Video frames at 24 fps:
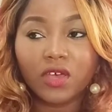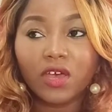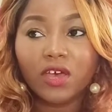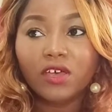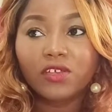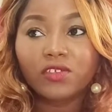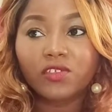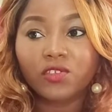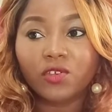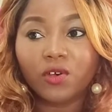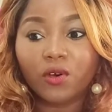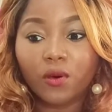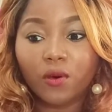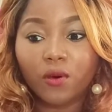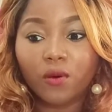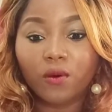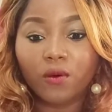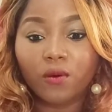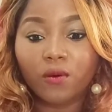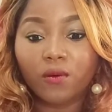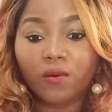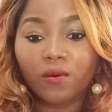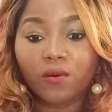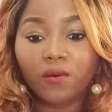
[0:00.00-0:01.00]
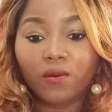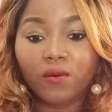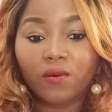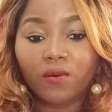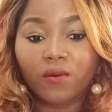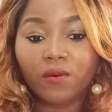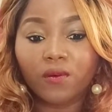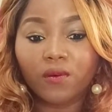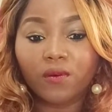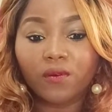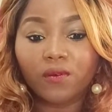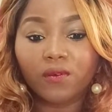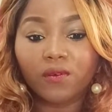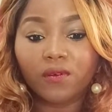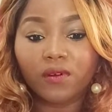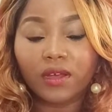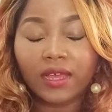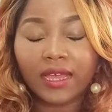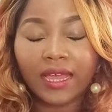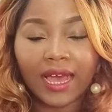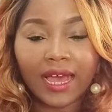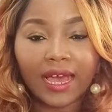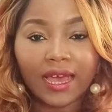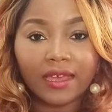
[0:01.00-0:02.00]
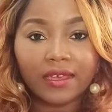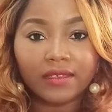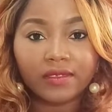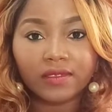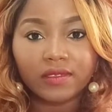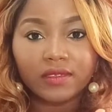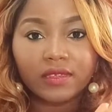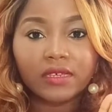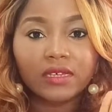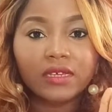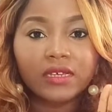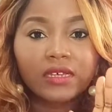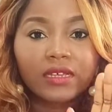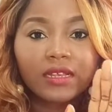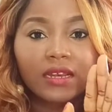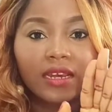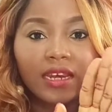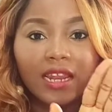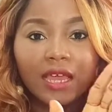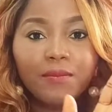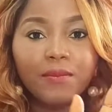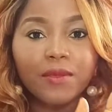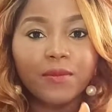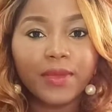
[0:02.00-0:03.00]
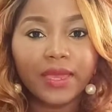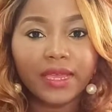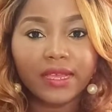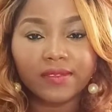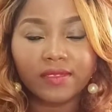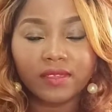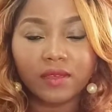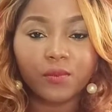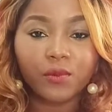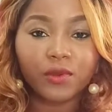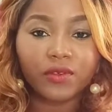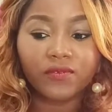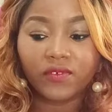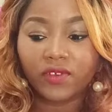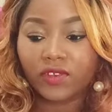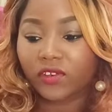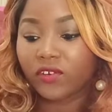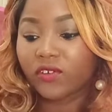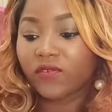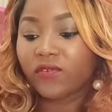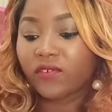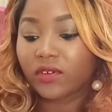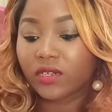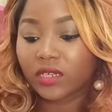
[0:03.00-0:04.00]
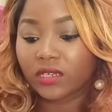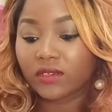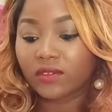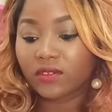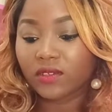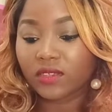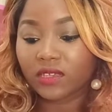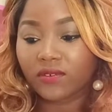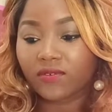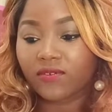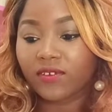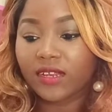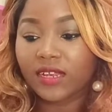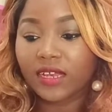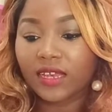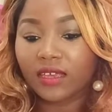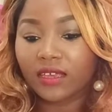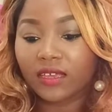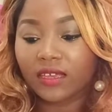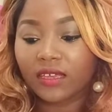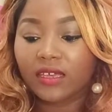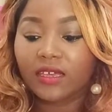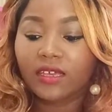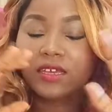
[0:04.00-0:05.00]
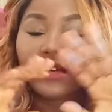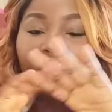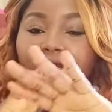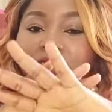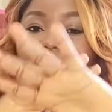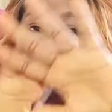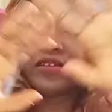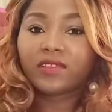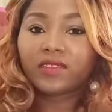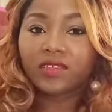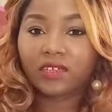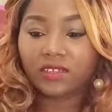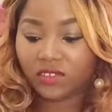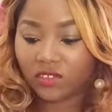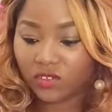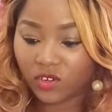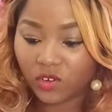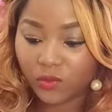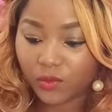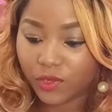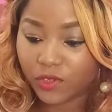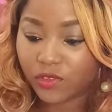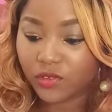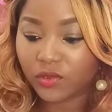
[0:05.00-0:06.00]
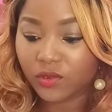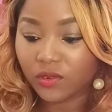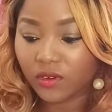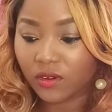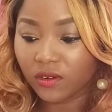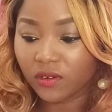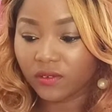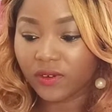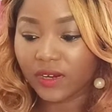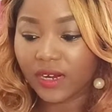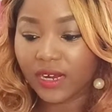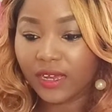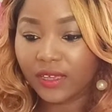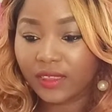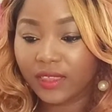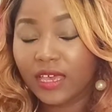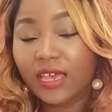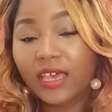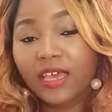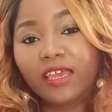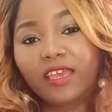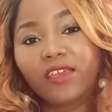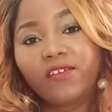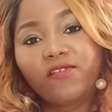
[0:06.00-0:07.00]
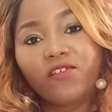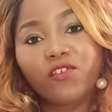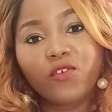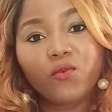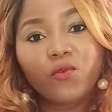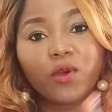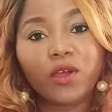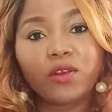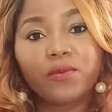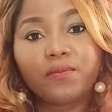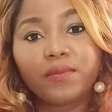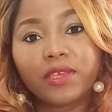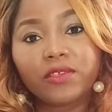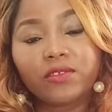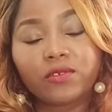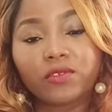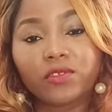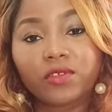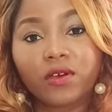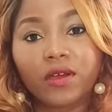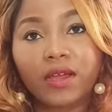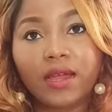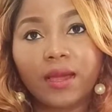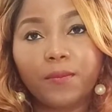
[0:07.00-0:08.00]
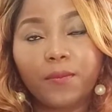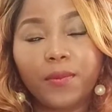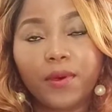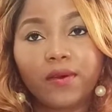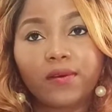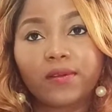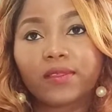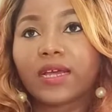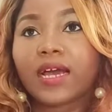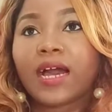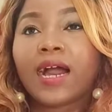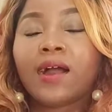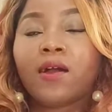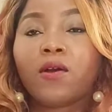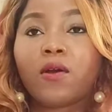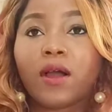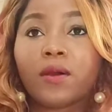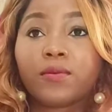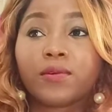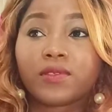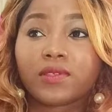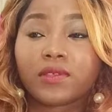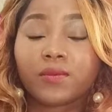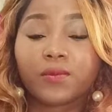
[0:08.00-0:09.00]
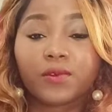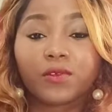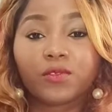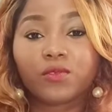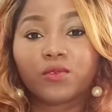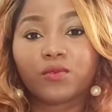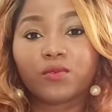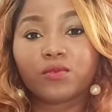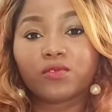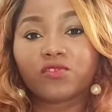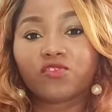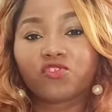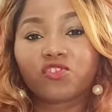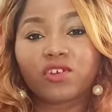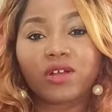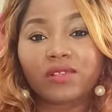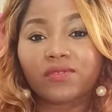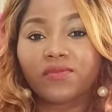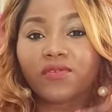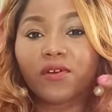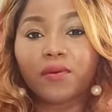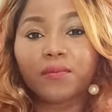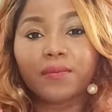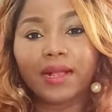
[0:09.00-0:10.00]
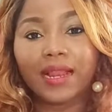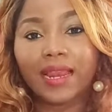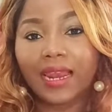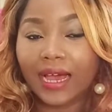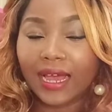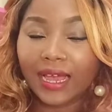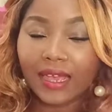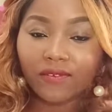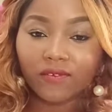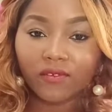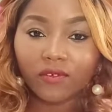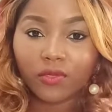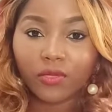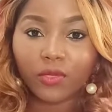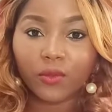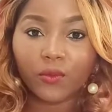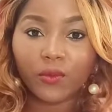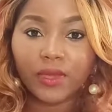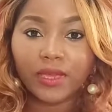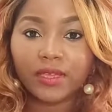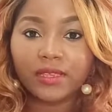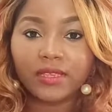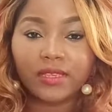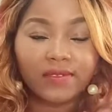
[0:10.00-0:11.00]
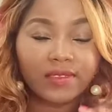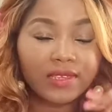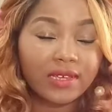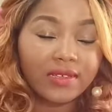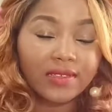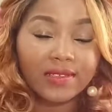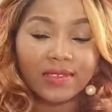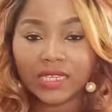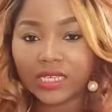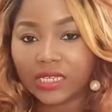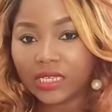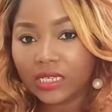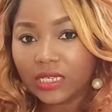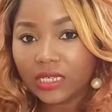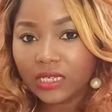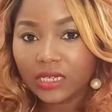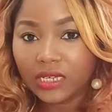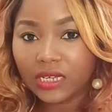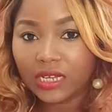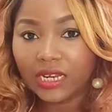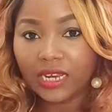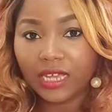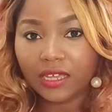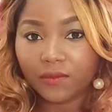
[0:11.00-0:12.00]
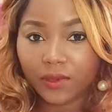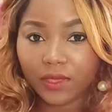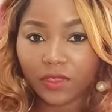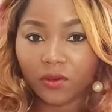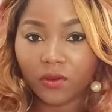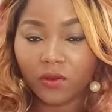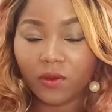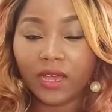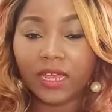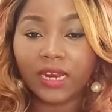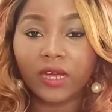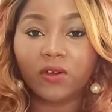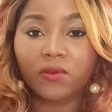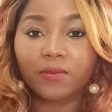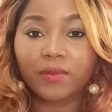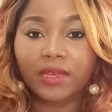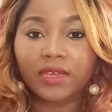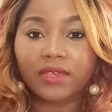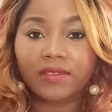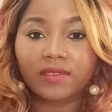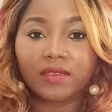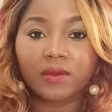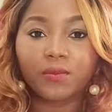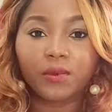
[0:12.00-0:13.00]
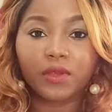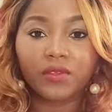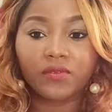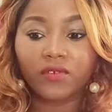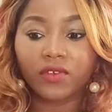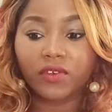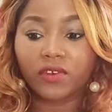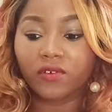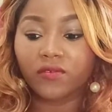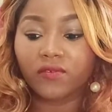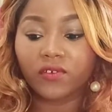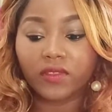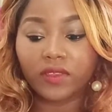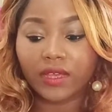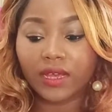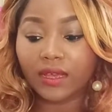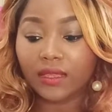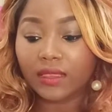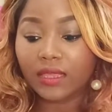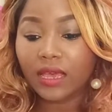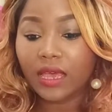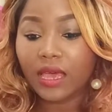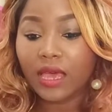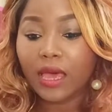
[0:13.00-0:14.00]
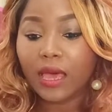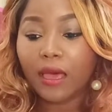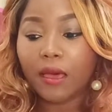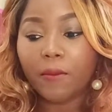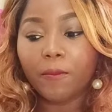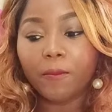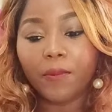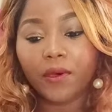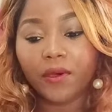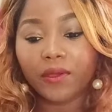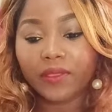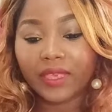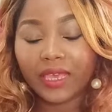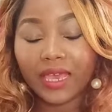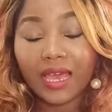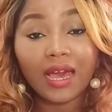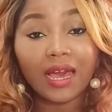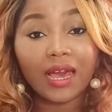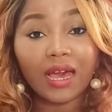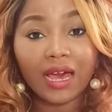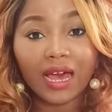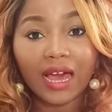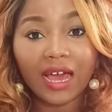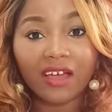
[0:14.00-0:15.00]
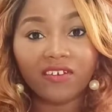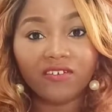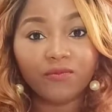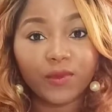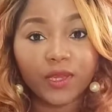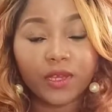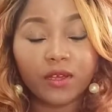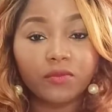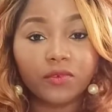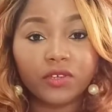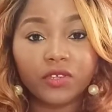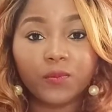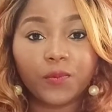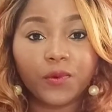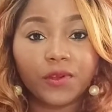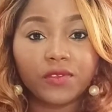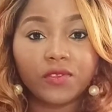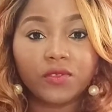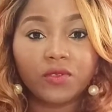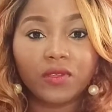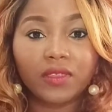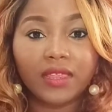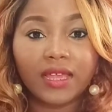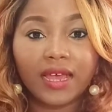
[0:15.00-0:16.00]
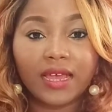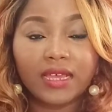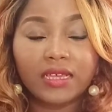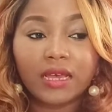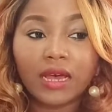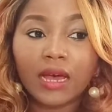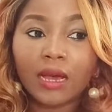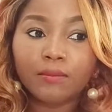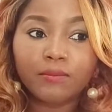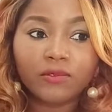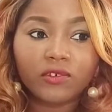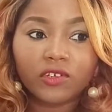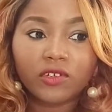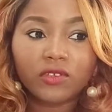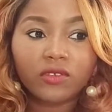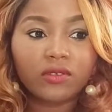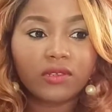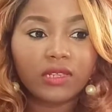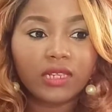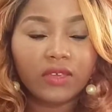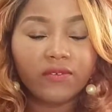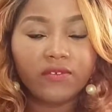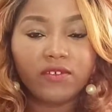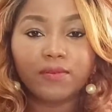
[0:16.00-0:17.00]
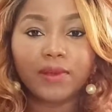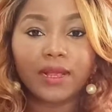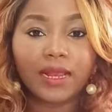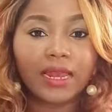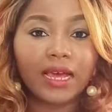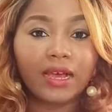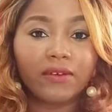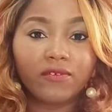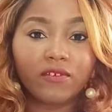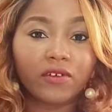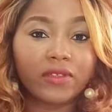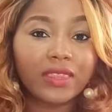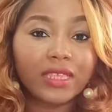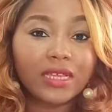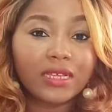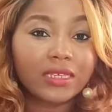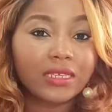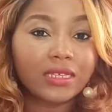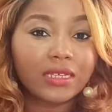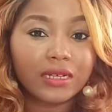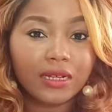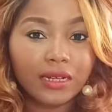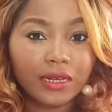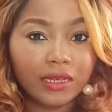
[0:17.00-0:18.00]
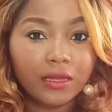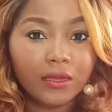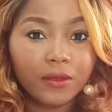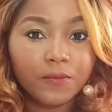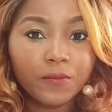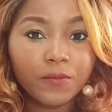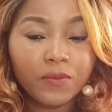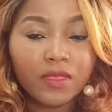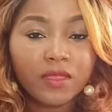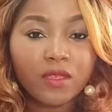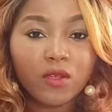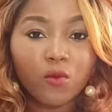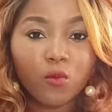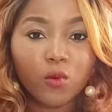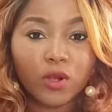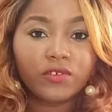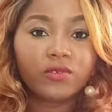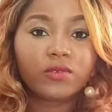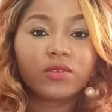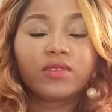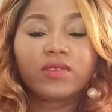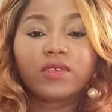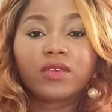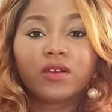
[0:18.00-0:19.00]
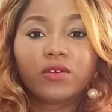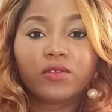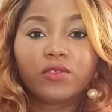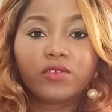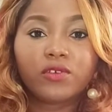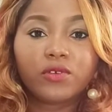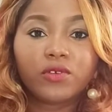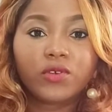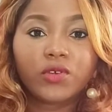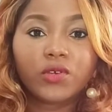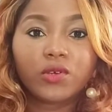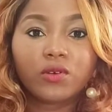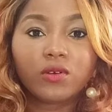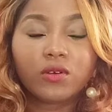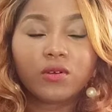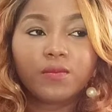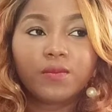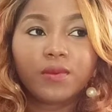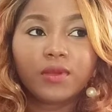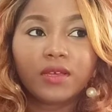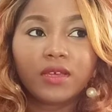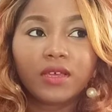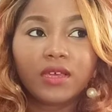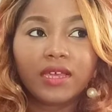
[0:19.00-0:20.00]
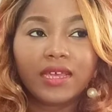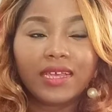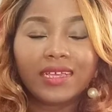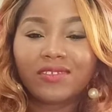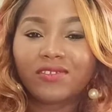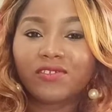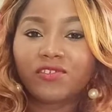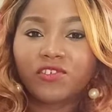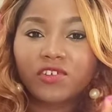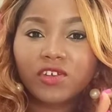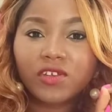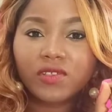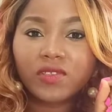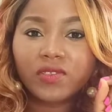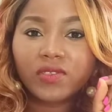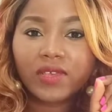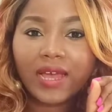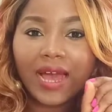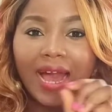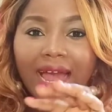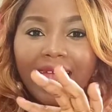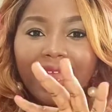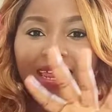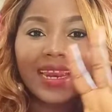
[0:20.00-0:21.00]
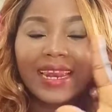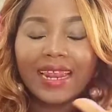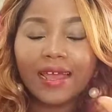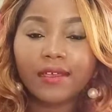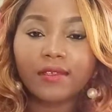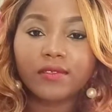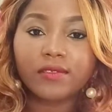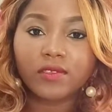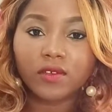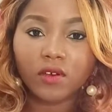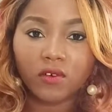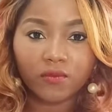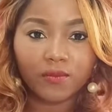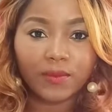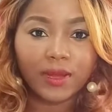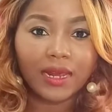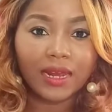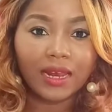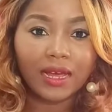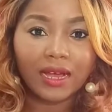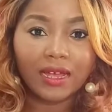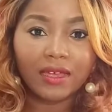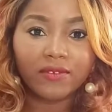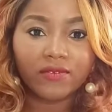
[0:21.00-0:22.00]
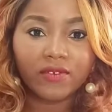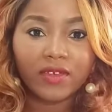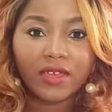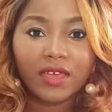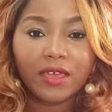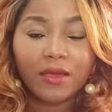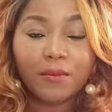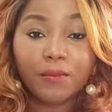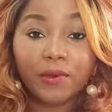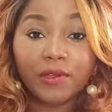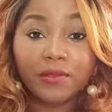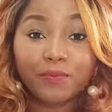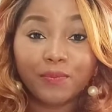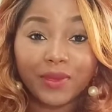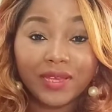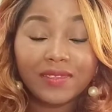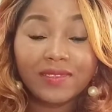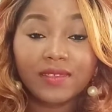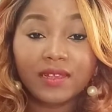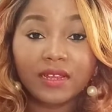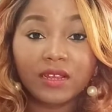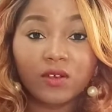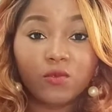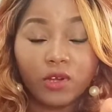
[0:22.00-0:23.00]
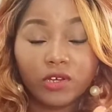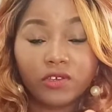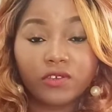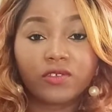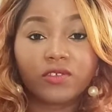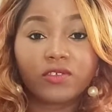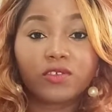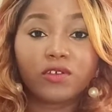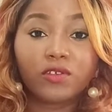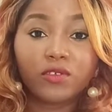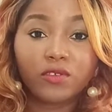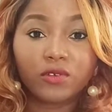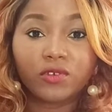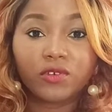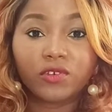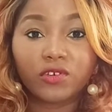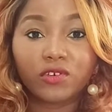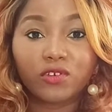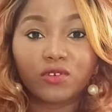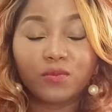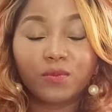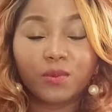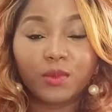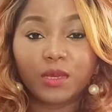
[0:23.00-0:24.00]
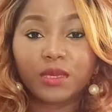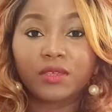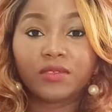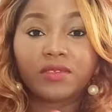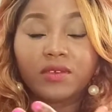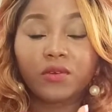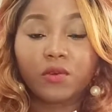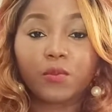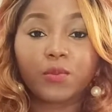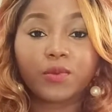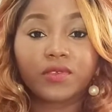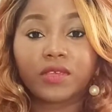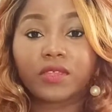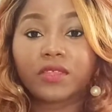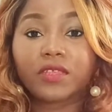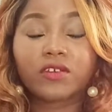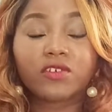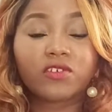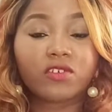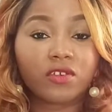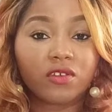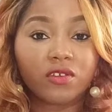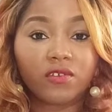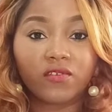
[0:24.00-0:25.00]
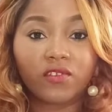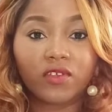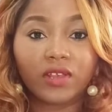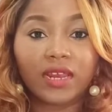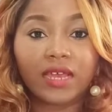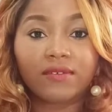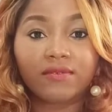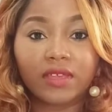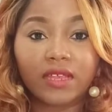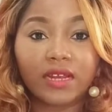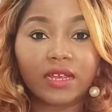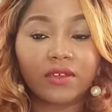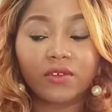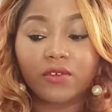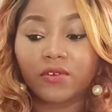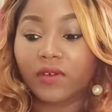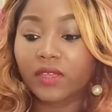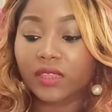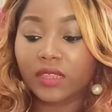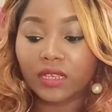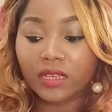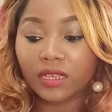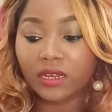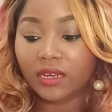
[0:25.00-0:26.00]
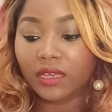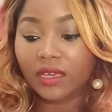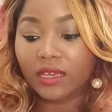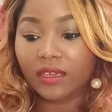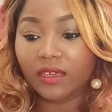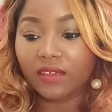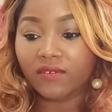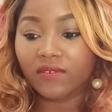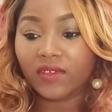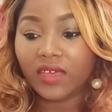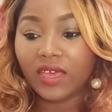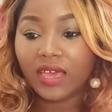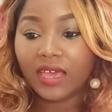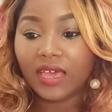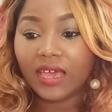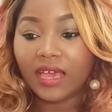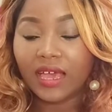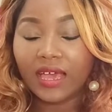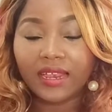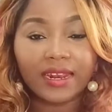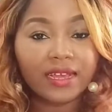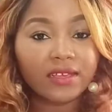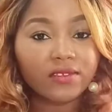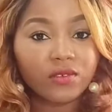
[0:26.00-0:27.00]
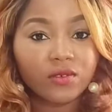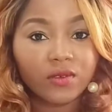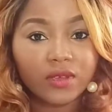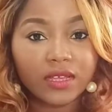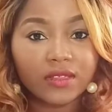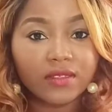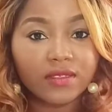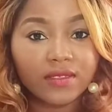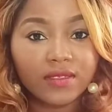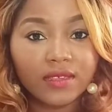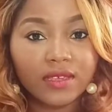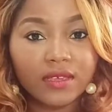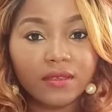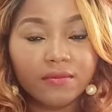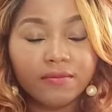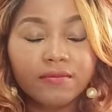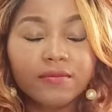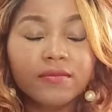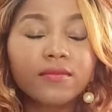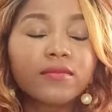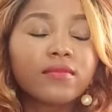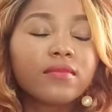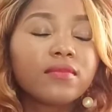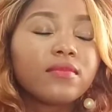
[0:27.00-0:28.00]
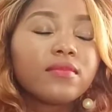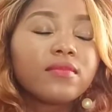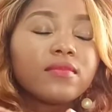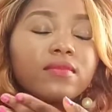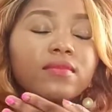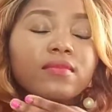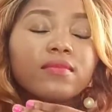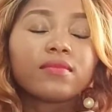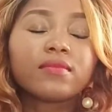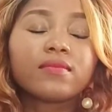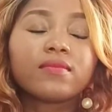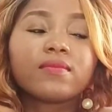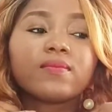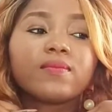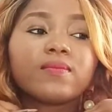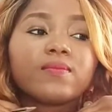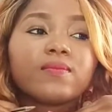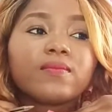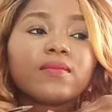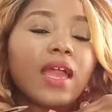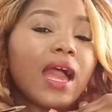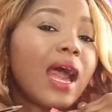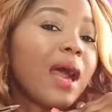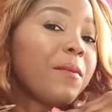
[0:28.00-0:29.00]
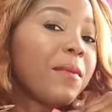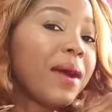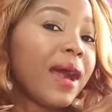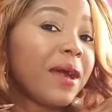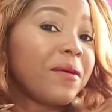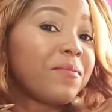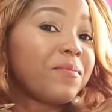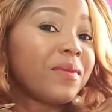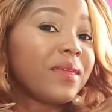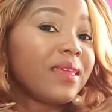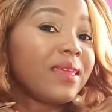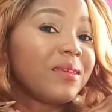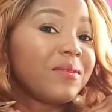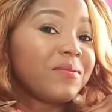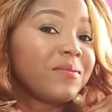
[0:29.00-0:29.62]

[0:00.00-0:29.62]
So guys, let me make a separate video for this, because I feel like this thing is going to be too long, right? If you want me to talk about how I was able to transform my life 360, let me know and I will make a separate video for that. But yeah, I have become this person that I'm just living my life authentically. What you see on YouTube is just highlights of my life, but basically what you see on YouTube is a representation of the life that I currently live. And as you can see, I'm happy.